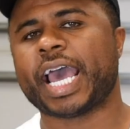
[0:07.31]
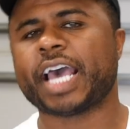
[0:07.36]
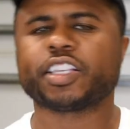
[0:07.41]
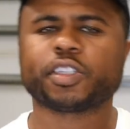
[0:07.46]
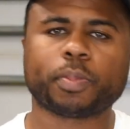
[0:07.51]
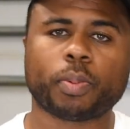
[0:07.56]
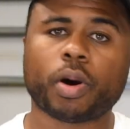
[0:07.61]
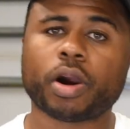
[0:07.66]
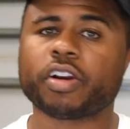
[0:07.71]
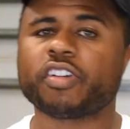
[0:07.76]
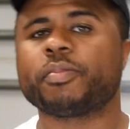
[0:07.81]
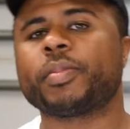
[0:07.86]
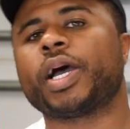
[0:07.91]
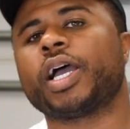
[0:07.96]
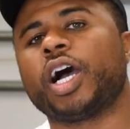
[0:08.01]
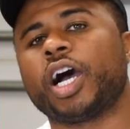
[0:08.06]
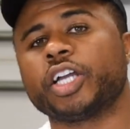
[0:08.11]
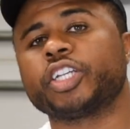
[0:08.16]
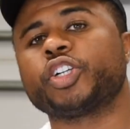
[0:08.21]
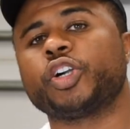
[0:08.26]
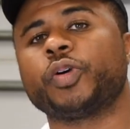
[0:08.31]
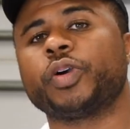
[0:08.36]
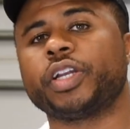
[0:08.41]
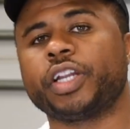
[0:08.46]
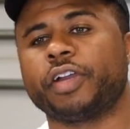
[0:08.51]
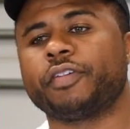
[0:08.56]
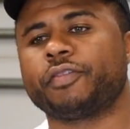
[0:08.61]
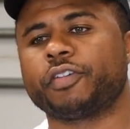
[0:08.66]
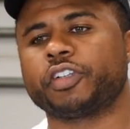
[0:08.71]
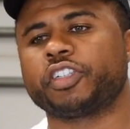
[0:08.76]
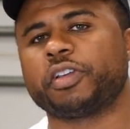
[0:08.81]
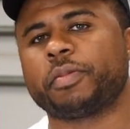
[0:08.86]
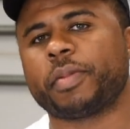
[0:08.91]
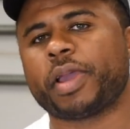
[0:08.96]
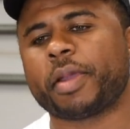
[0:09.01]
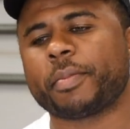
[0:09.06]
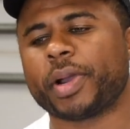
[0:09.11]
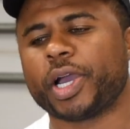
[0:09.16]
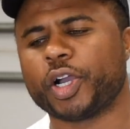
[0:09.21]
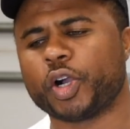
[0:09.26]
As part of my ongoing effort to
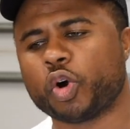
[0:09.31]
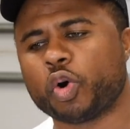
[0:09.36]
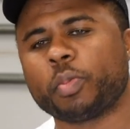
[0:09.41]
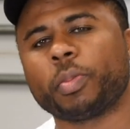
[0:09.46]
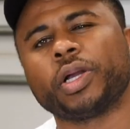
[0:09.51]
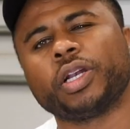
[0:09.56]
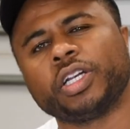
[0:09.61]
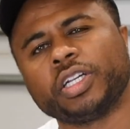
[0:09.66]
make my home a